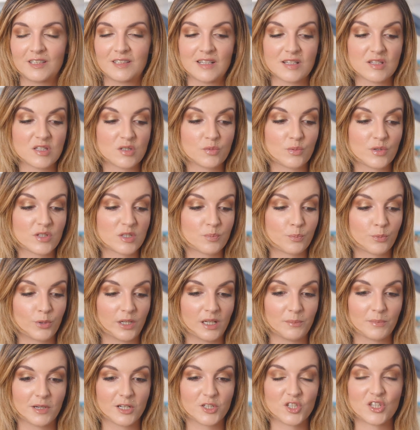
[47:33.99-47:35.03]
This was
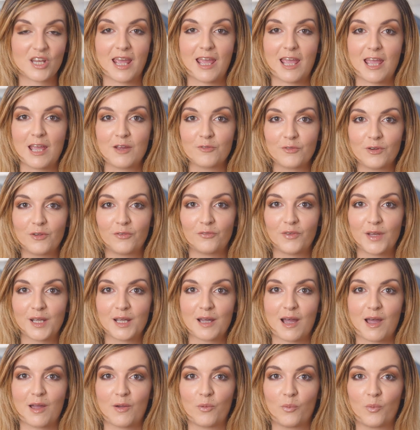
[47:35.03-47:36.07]
pretty much everything
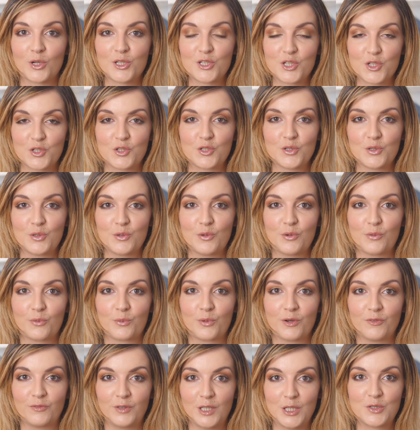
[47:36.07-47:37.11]
I wanted to
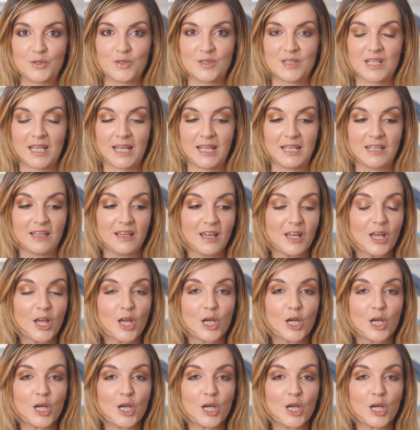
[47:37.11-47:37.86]
review today.